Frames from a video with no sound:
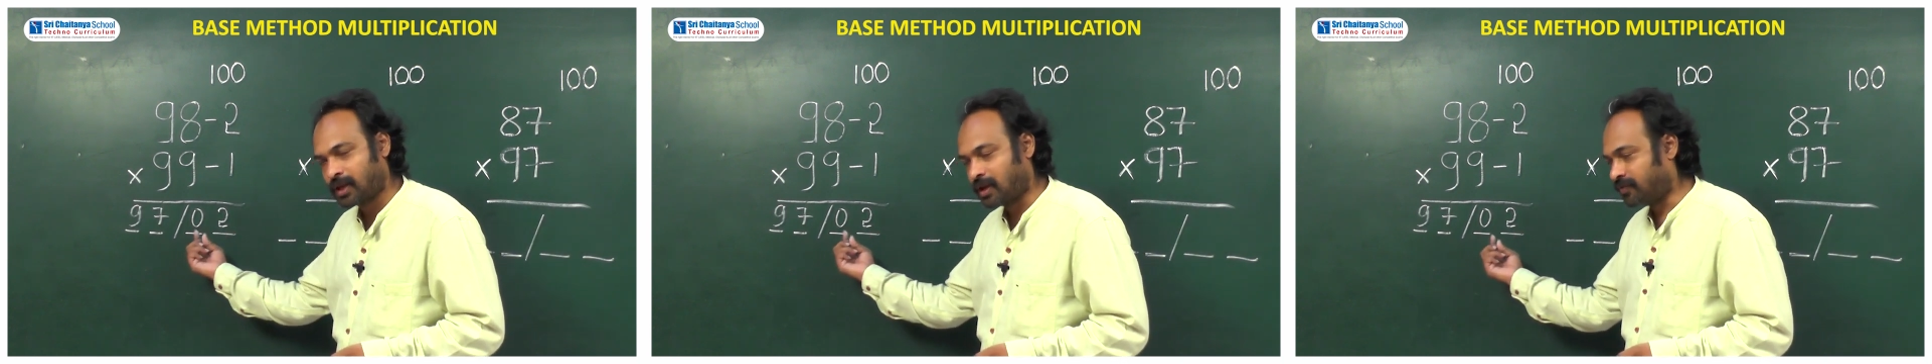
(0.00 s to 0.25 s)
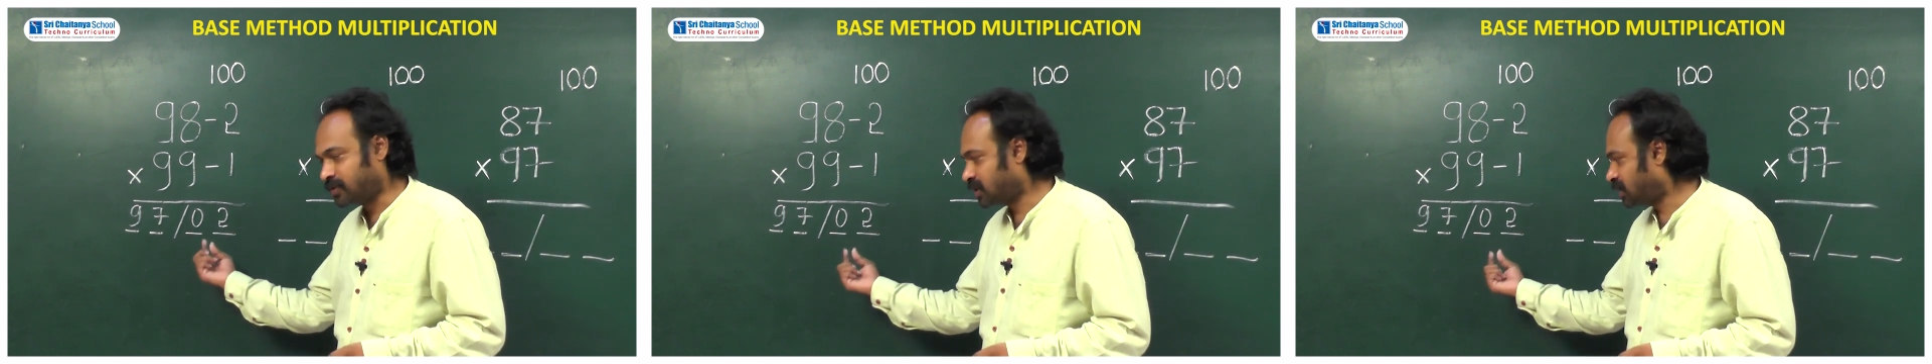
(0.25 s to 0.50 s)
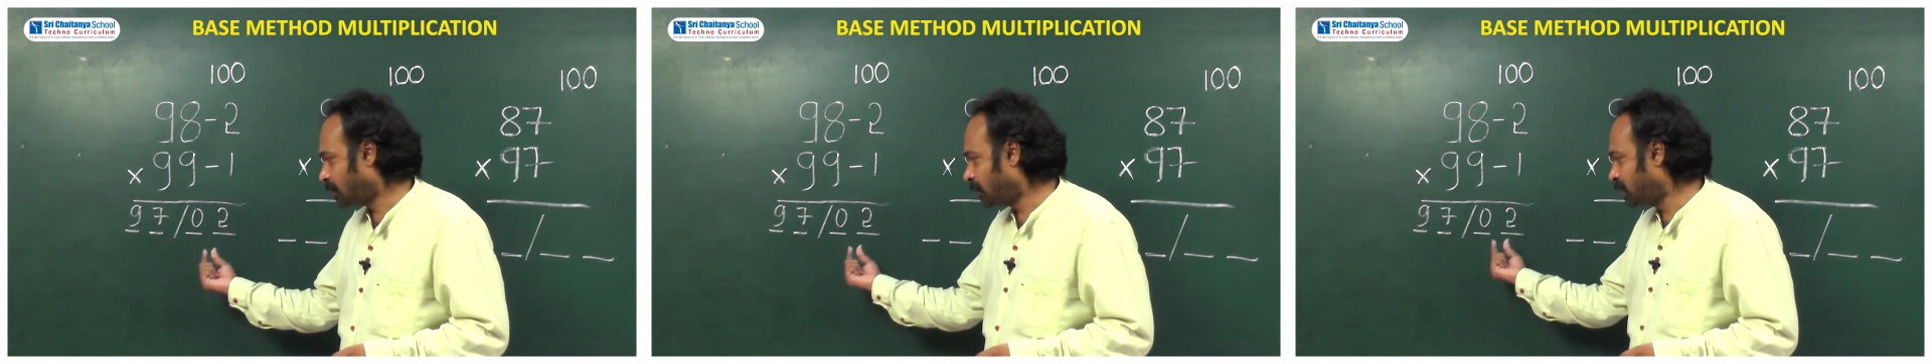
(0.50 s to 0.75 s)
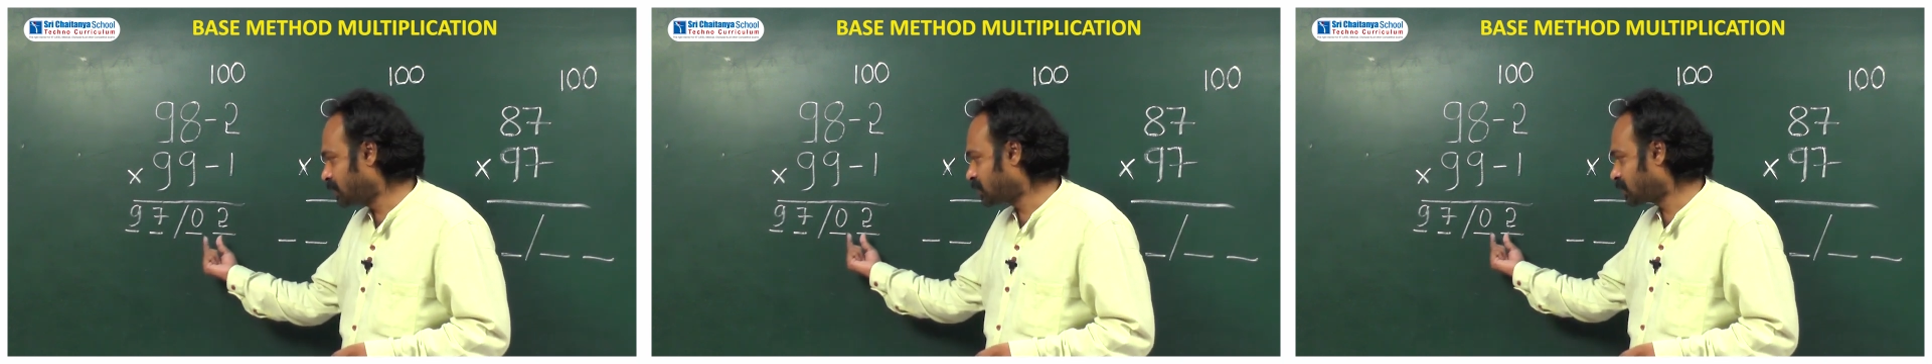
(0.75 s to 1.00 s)
If it is a
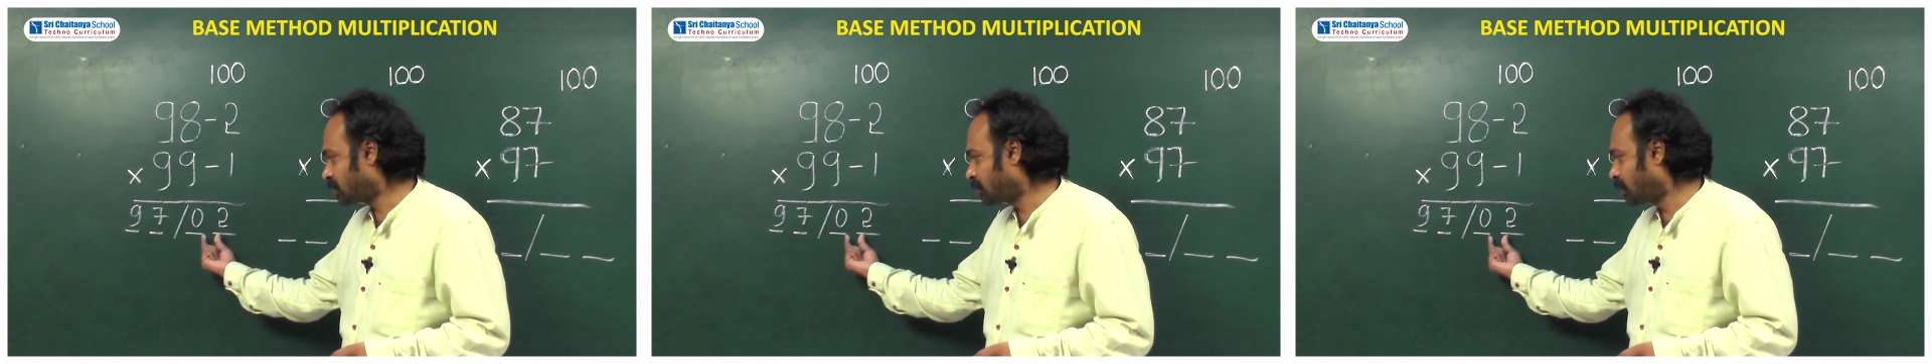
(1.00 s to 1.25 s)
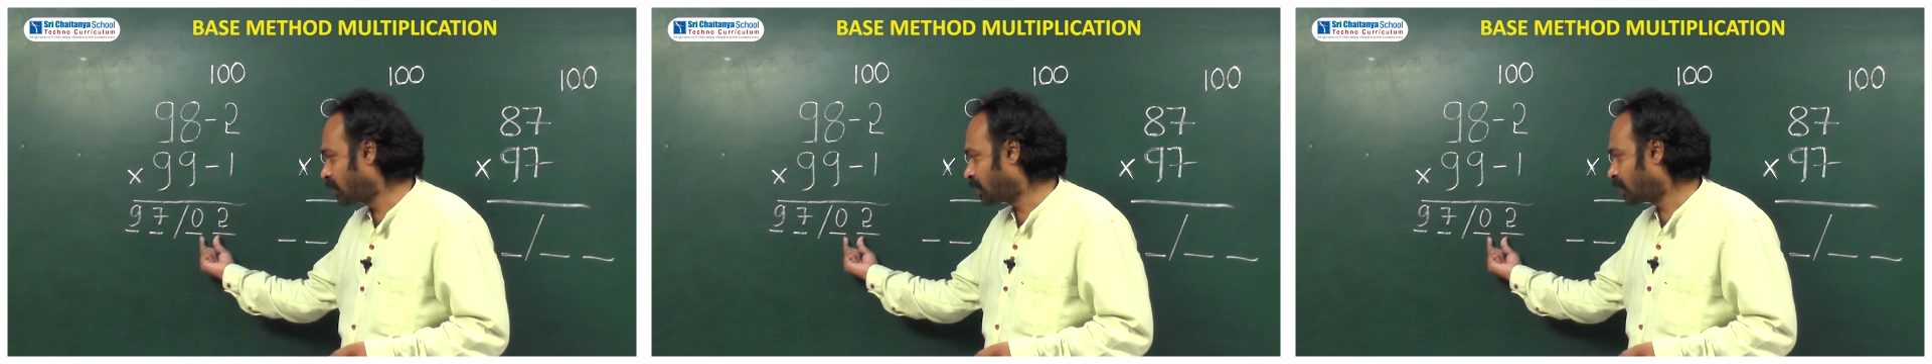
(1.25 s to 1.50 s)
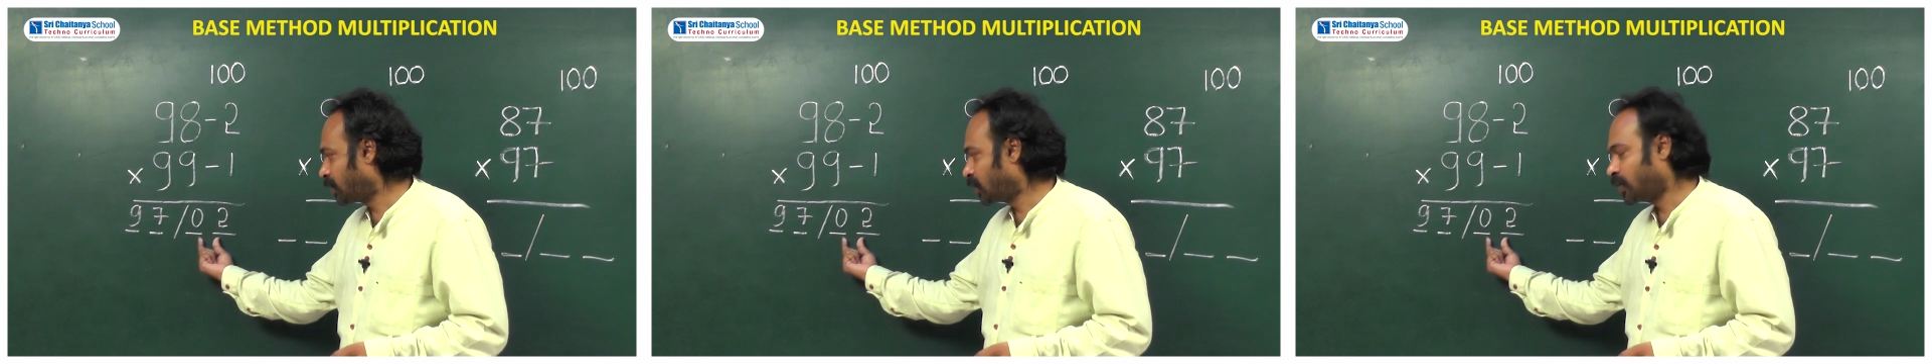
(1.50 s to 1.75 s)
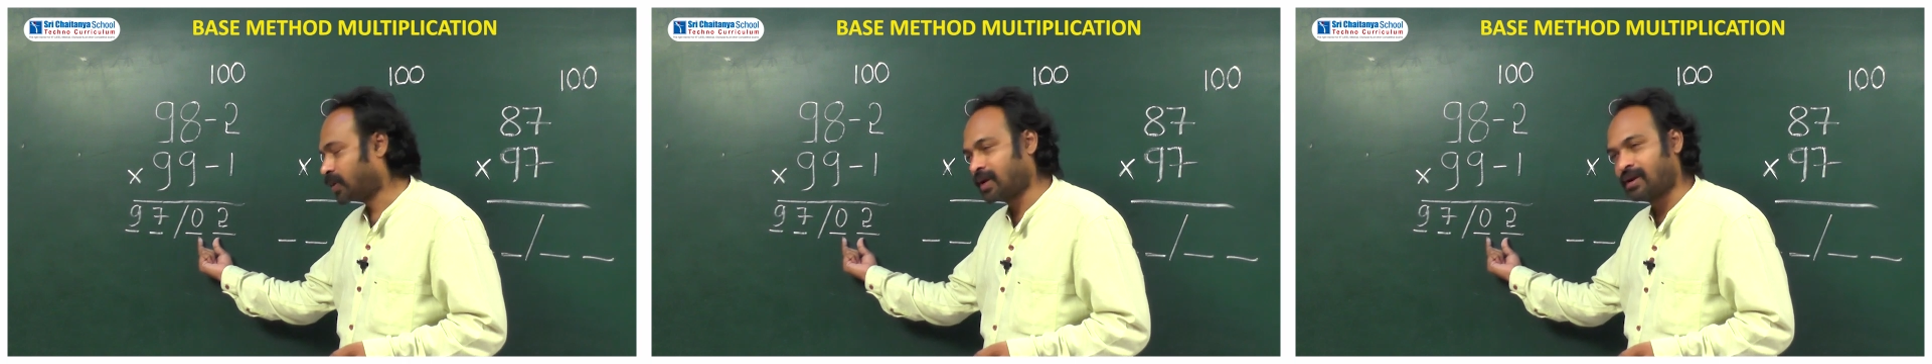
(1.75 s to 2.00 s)
double digit number,
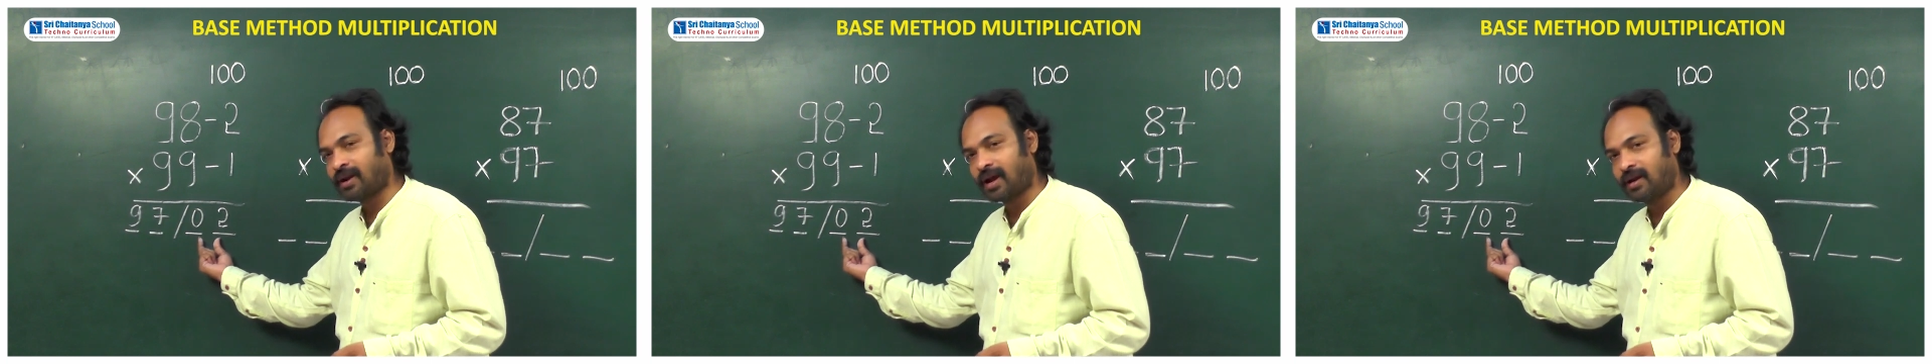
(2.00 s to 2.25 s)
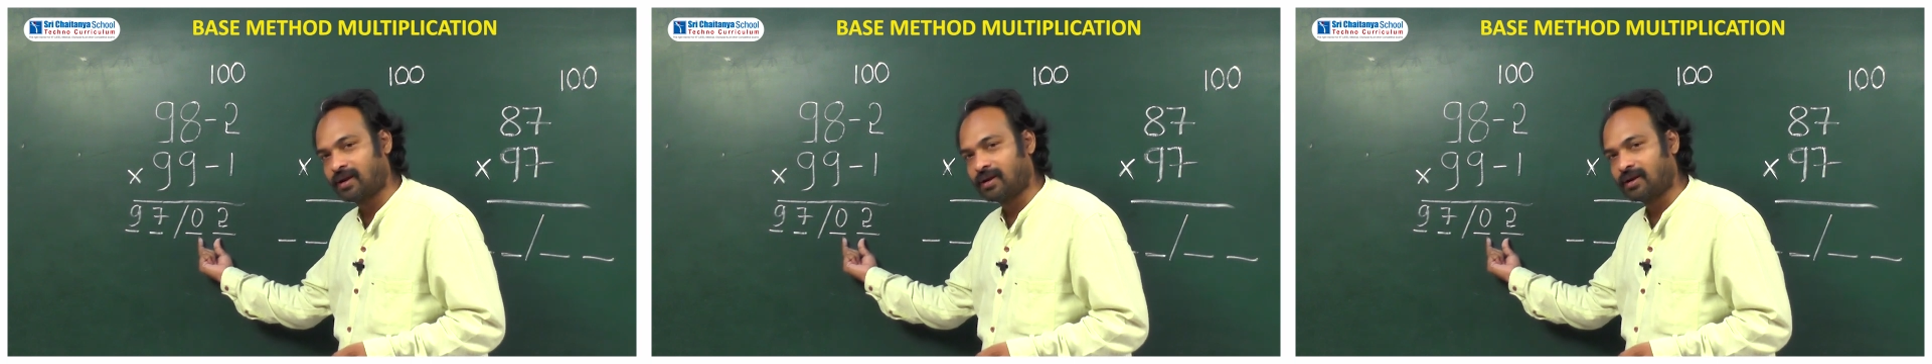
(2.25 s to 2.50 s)
you can write